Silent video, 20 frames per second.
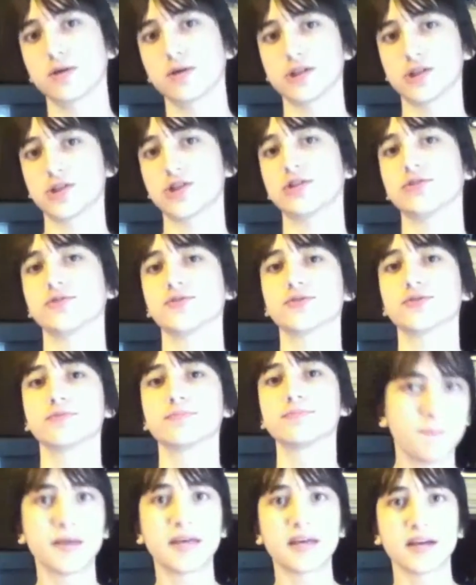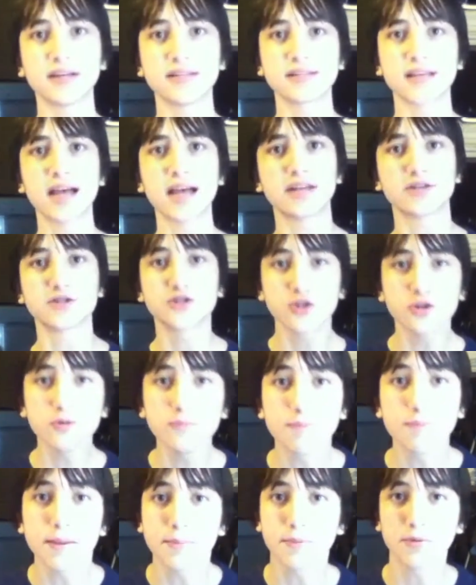questions. Because I
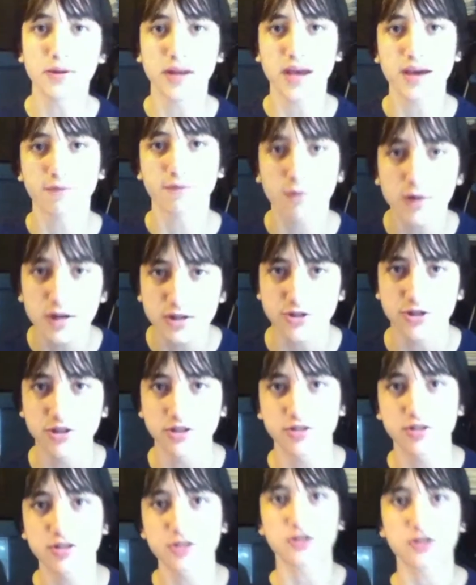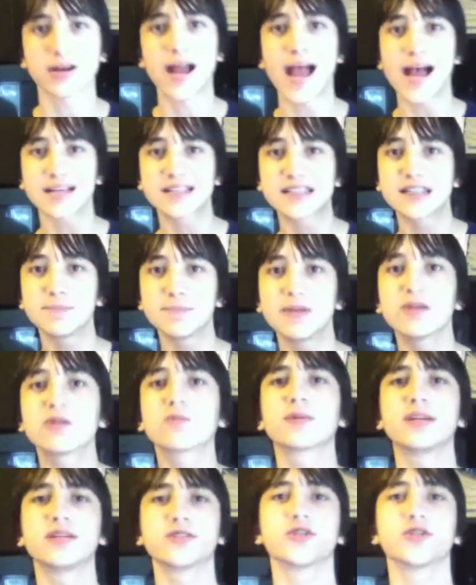assume people would have questions, because there has to be a
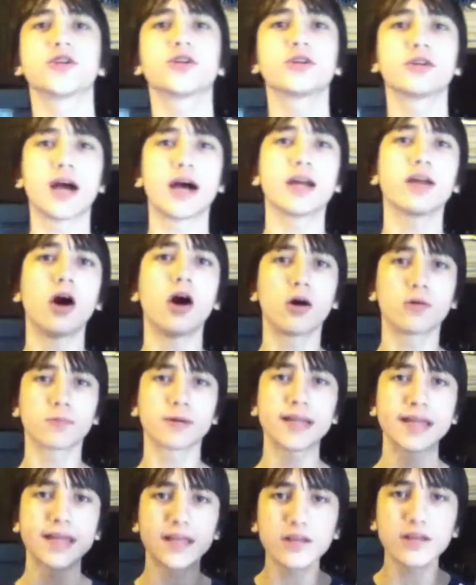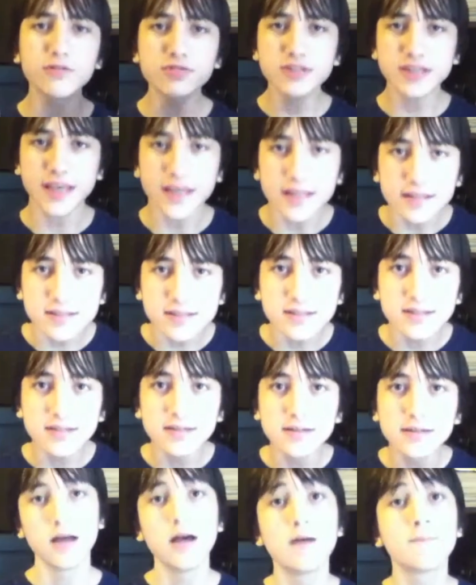reason you're not already using it.
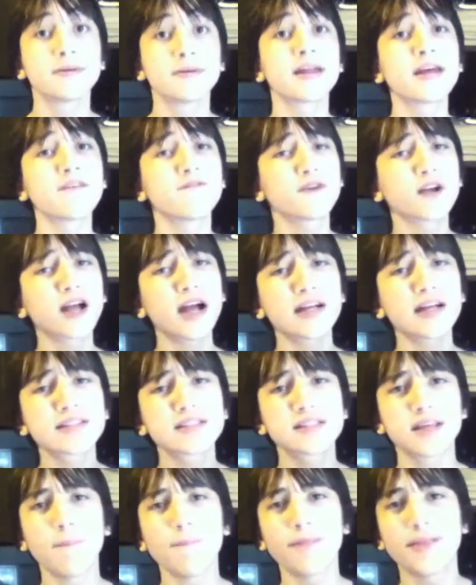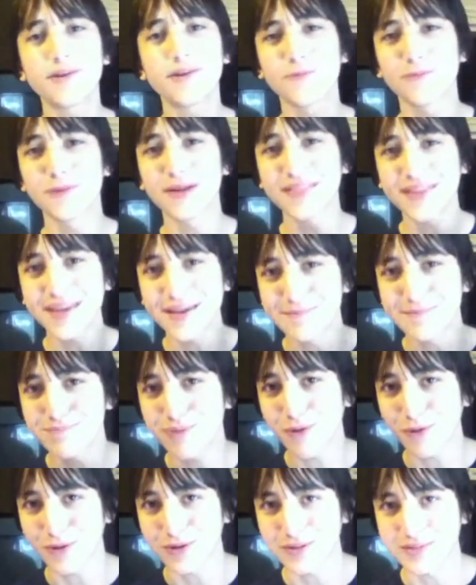But I forgot something really
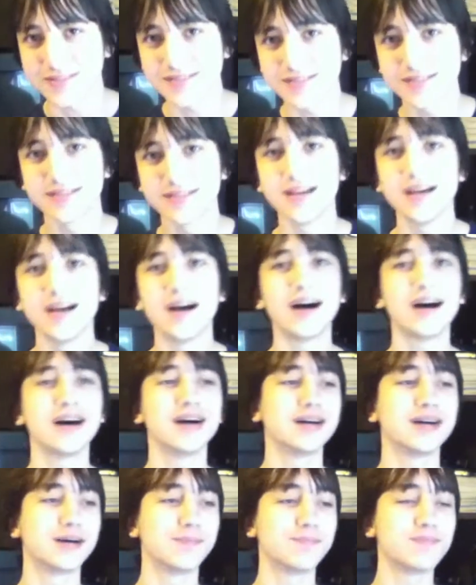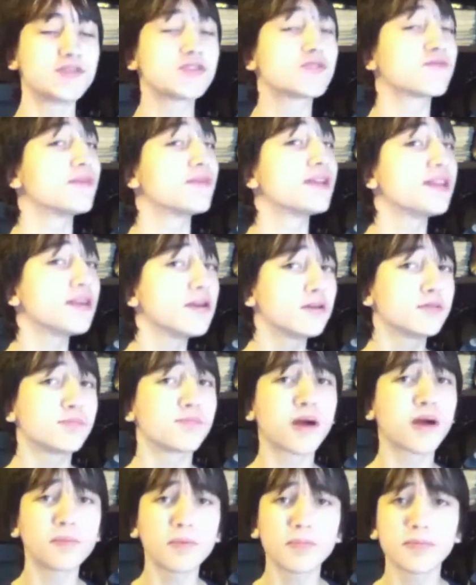important. Um, this video
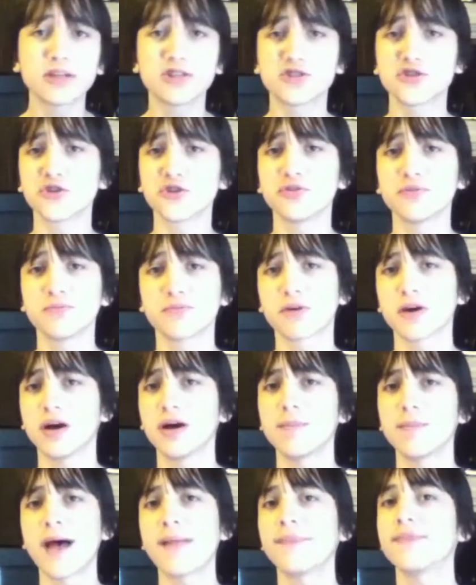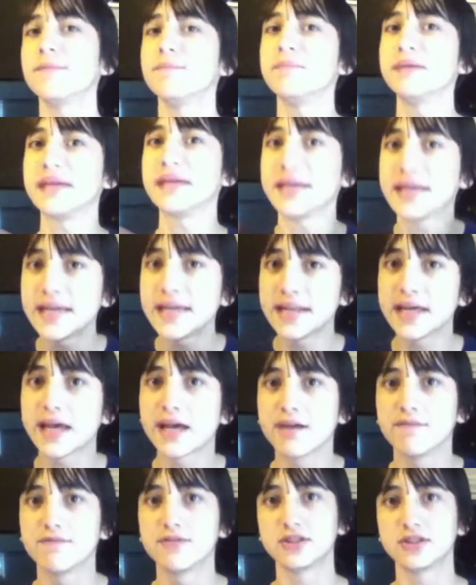probably should have come at the
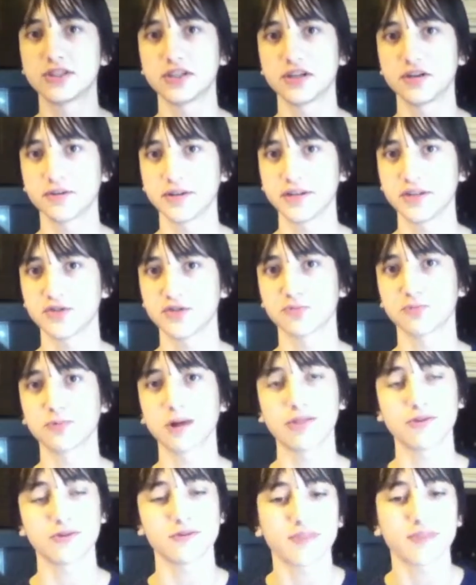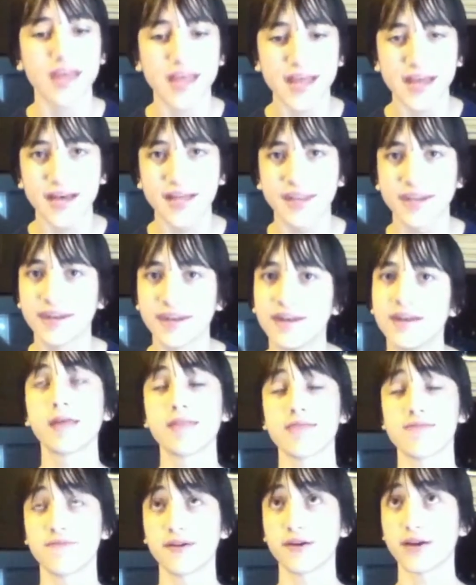beginning of the series rather than
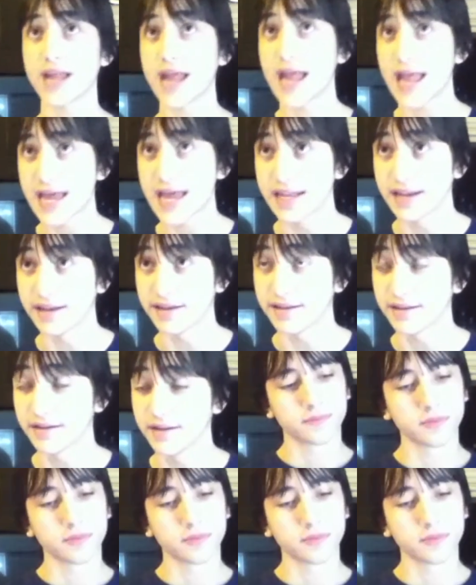at the very end.